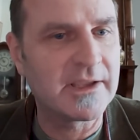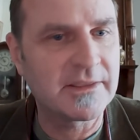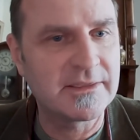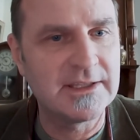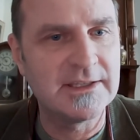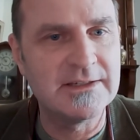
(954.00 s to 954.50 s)

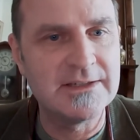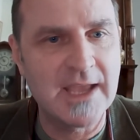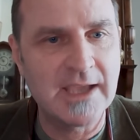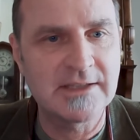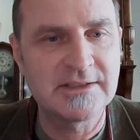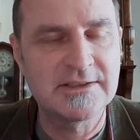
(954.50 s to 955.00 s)
the
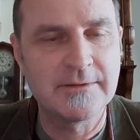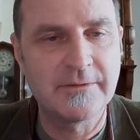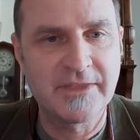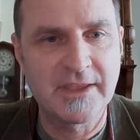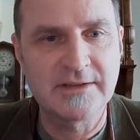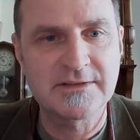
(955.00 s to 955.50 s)

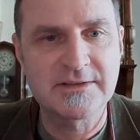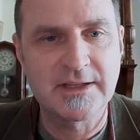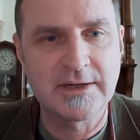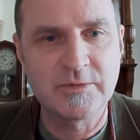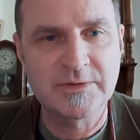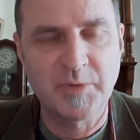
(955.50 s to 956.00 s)
negative things
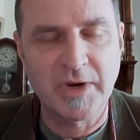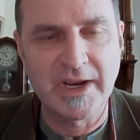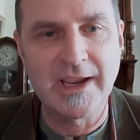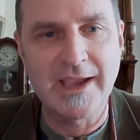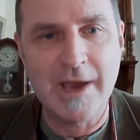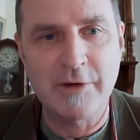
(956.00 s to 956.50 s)
that it was
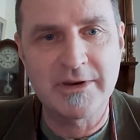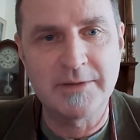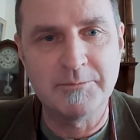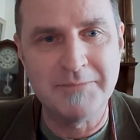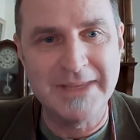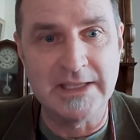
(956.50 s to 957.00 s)
bringing out
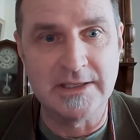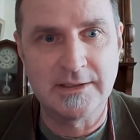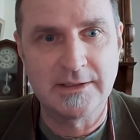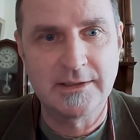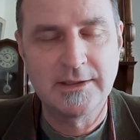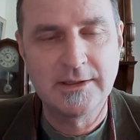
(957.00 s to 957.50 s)
in me.
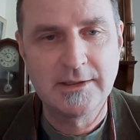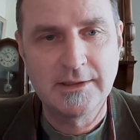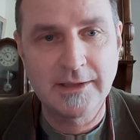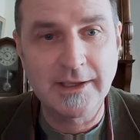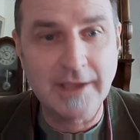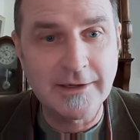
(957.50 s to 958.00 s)

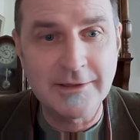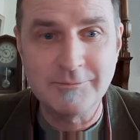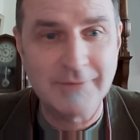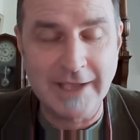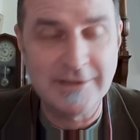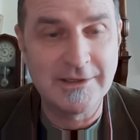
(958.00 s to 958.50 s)
Like I
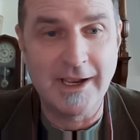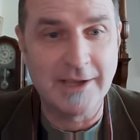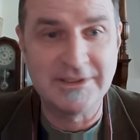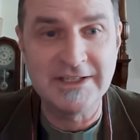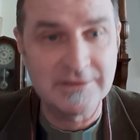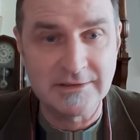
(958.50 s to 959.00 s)

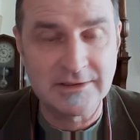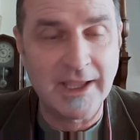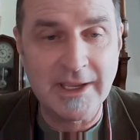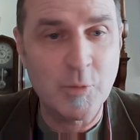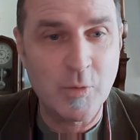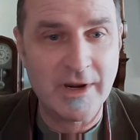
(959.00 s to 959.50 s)
didn't
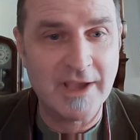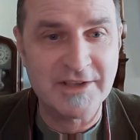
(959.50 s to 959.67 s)
like what I